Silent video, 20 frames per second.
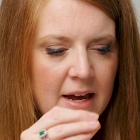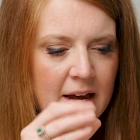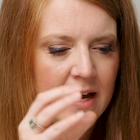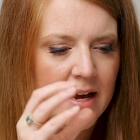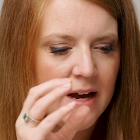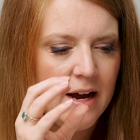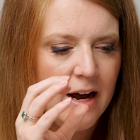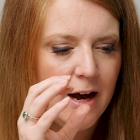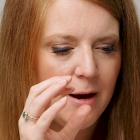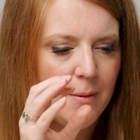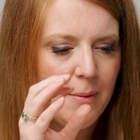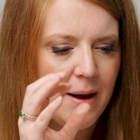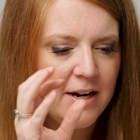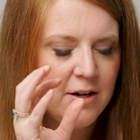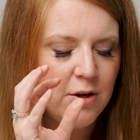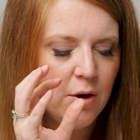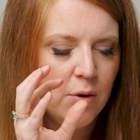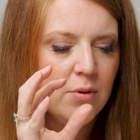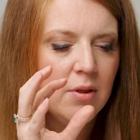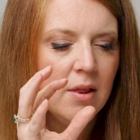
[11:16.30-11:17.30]
I
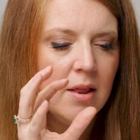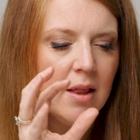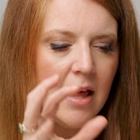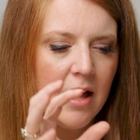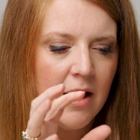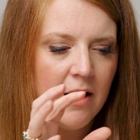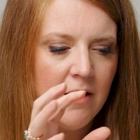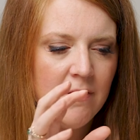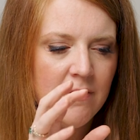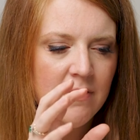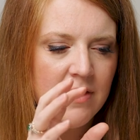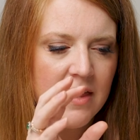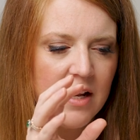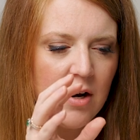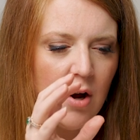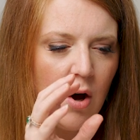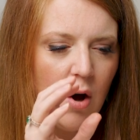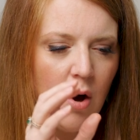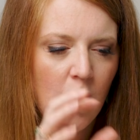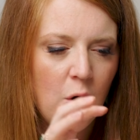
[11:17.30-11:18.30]
don't love that
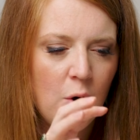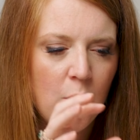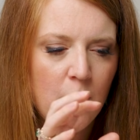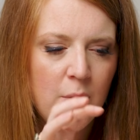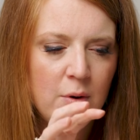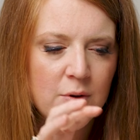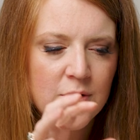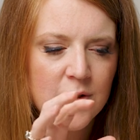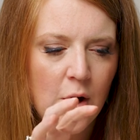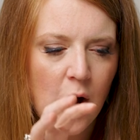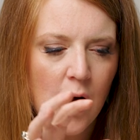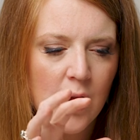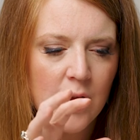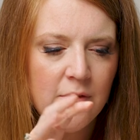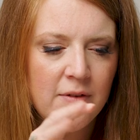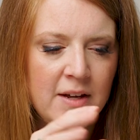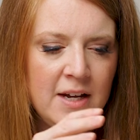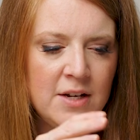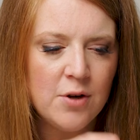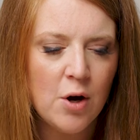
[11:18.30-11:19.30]
almost all of
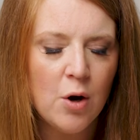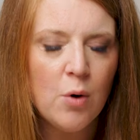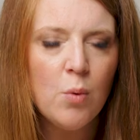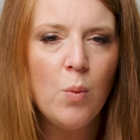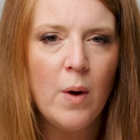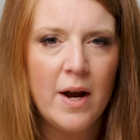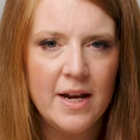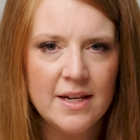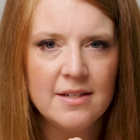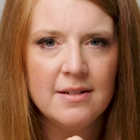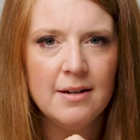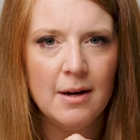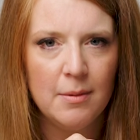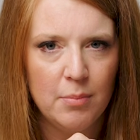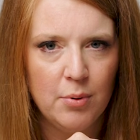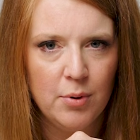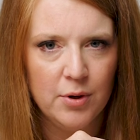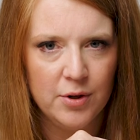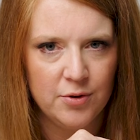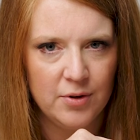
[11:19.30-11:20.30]
these are waist up
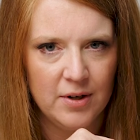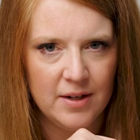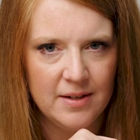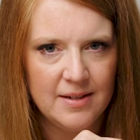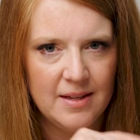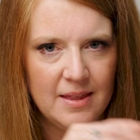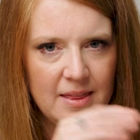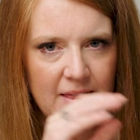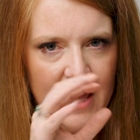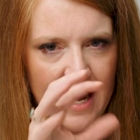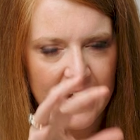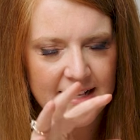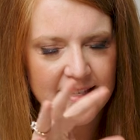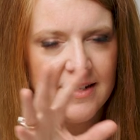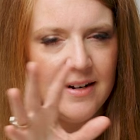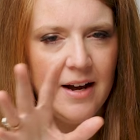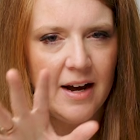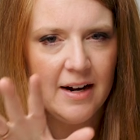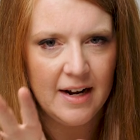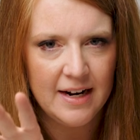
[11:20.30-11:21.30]
portraits. That's
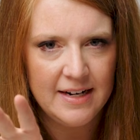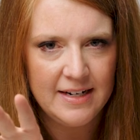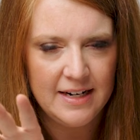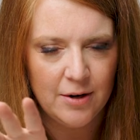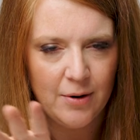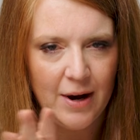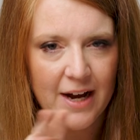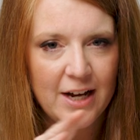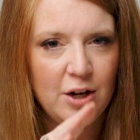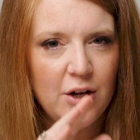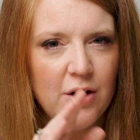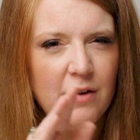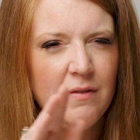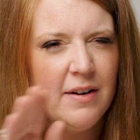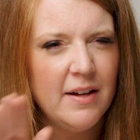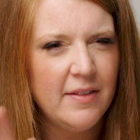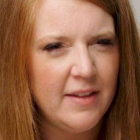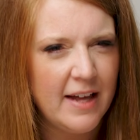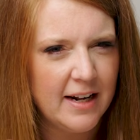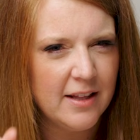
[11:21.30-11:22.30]
not ideal. I could have done
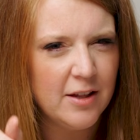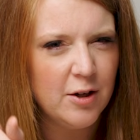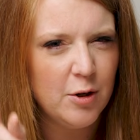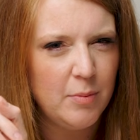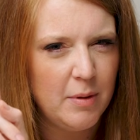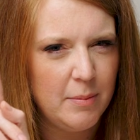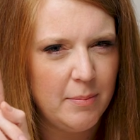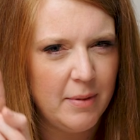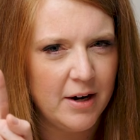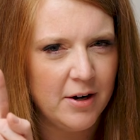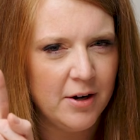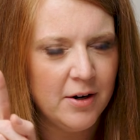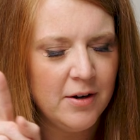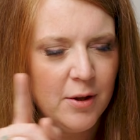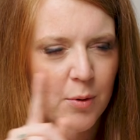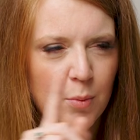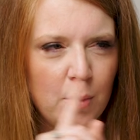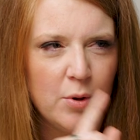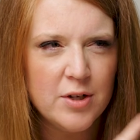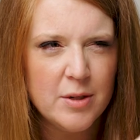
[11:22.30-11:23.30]
that a little bit better. There
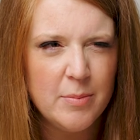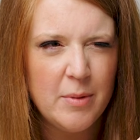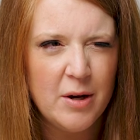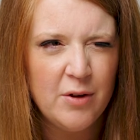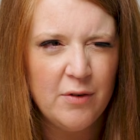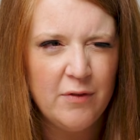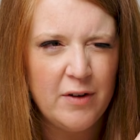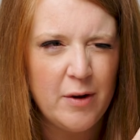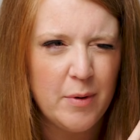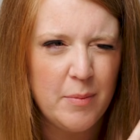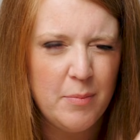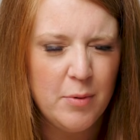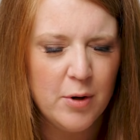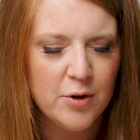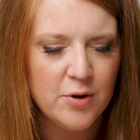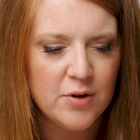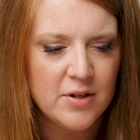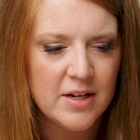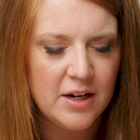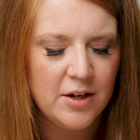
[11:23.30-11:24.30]
were some other family portraits
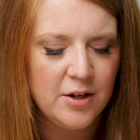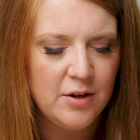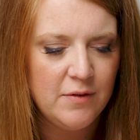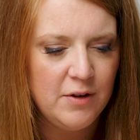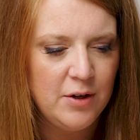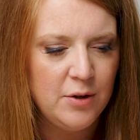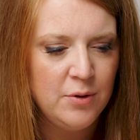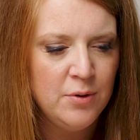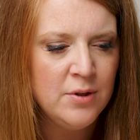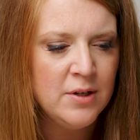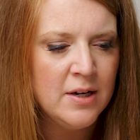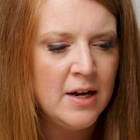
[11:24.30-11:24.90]
I could have used,